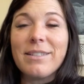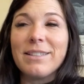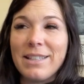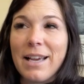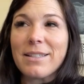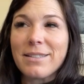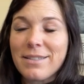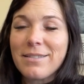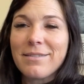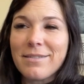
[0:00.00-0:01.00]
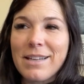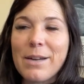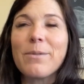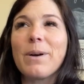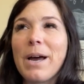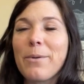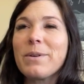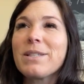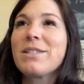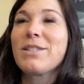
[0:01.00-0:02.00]
yes, I, I
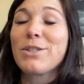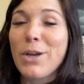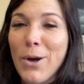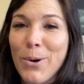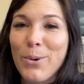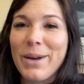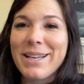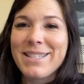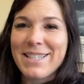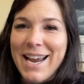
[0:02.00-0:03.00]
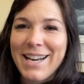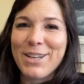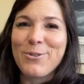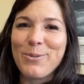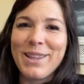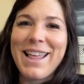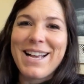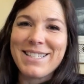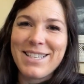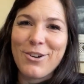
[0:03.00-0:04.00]
was so ecstatic when
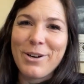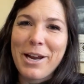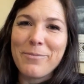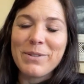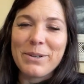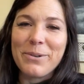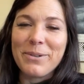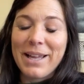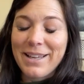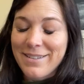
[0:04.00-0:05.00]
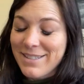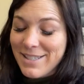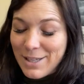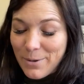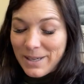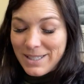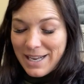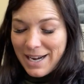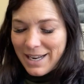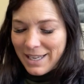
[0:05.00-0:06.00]
that cell came through, like so
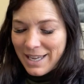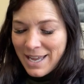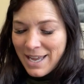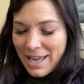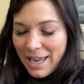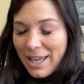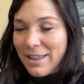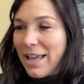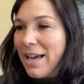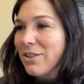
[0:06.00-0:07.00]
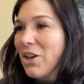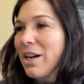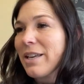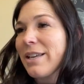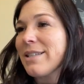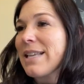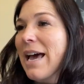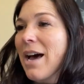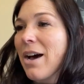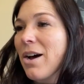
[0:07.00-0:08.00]
ecstatic. And that lot is
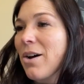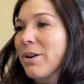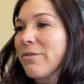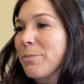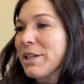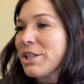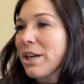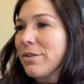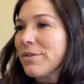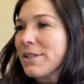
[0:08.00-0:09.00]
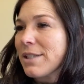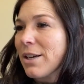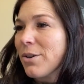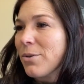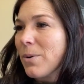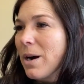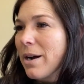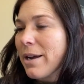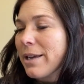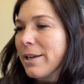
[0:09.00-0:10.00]
out of my shelves. So
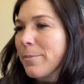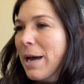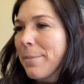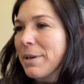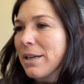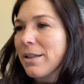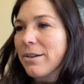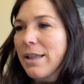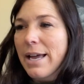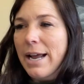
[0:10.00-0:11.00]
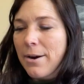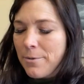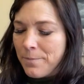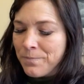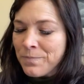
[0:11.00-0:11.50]
I am happy to clear that out.